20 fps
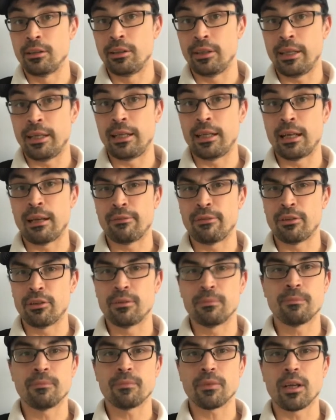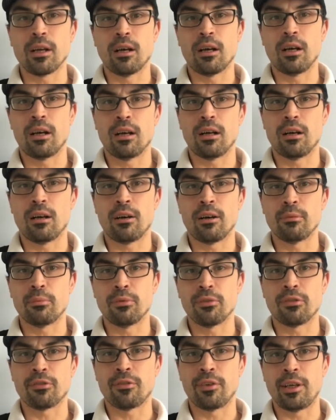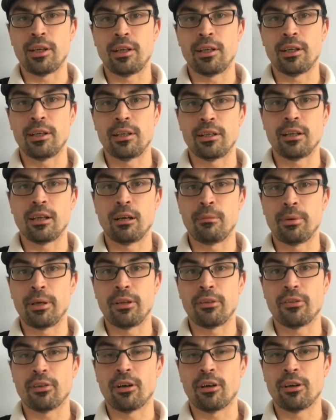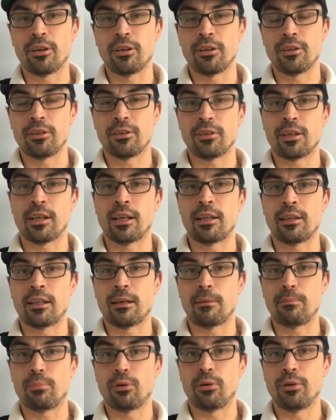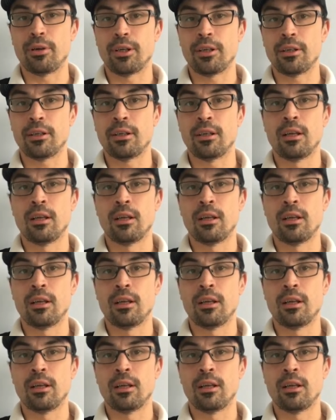11, uh, I was feeling a bit tired at that point